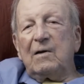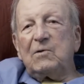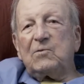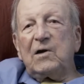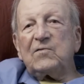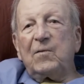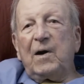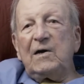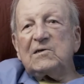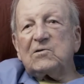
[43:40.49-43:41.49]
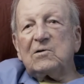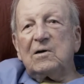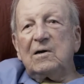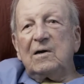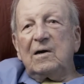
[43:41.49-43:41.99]
We graduated from high
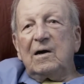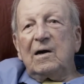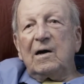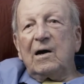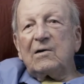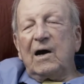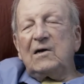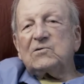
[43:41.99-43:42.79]
school. Our high